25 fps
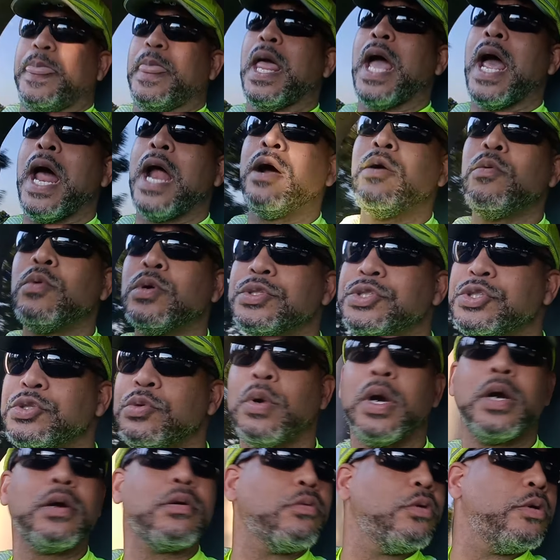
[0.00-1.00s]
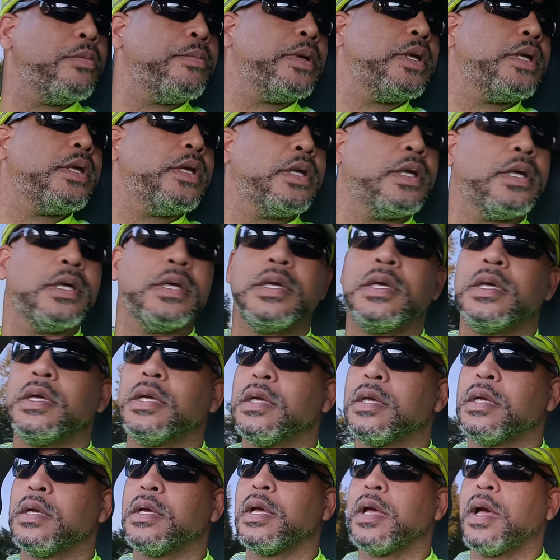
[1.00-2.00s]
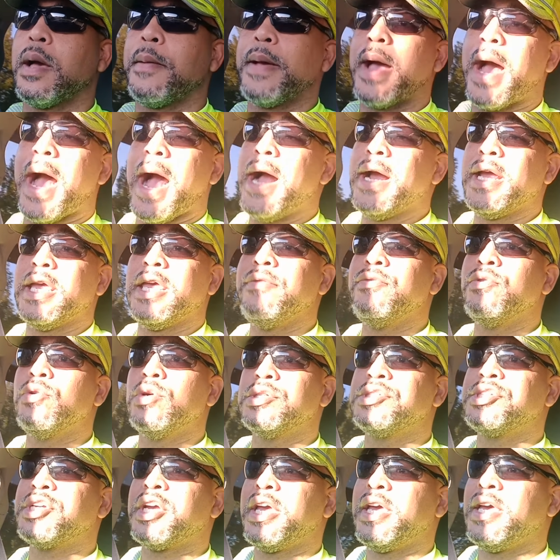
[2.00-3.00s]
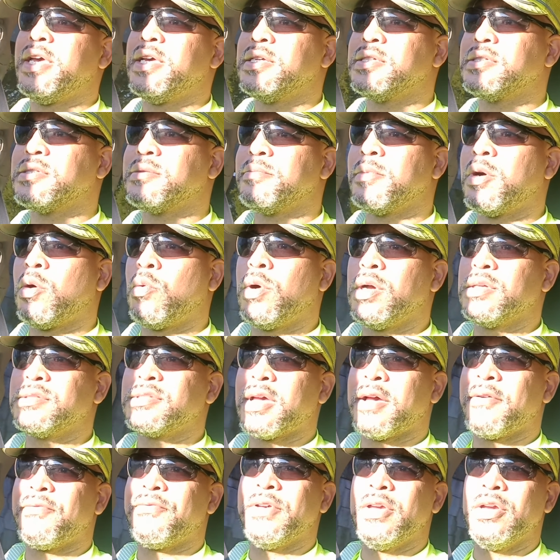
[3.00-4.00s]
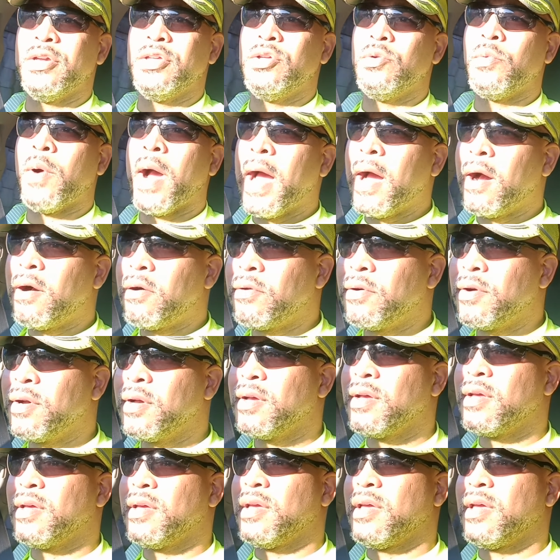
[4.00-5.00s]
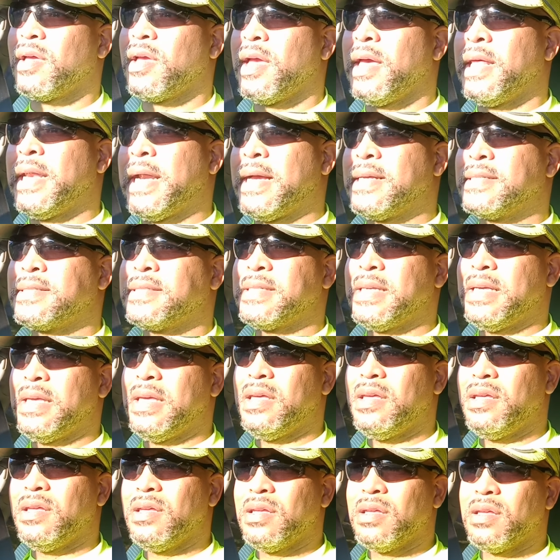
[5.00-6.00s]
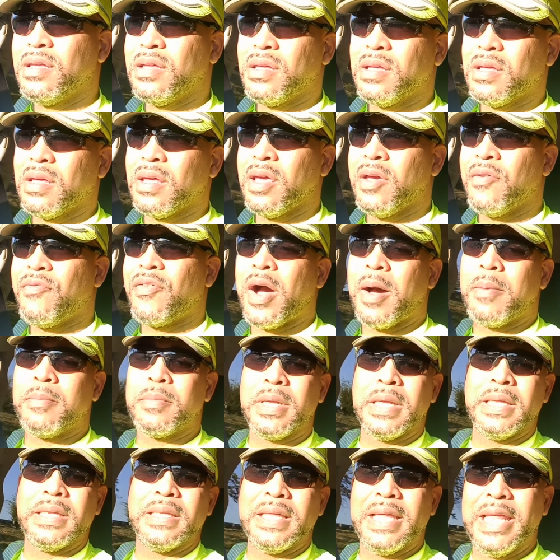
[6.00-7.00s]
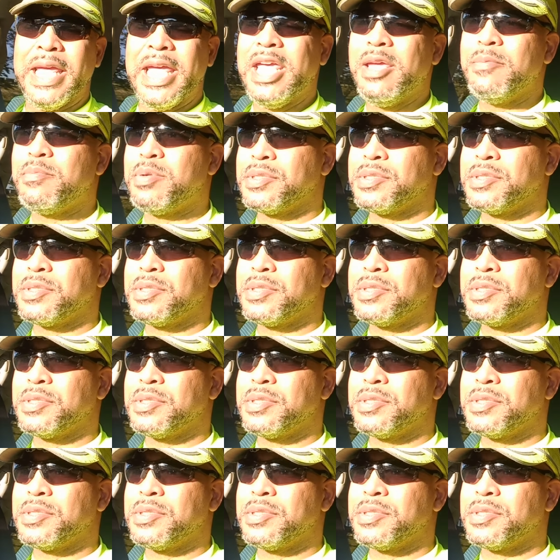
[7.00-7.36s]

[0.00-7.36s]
I don't want you working with me. I mean, I give you a chance, but once I feel you out and I see if I'm in lead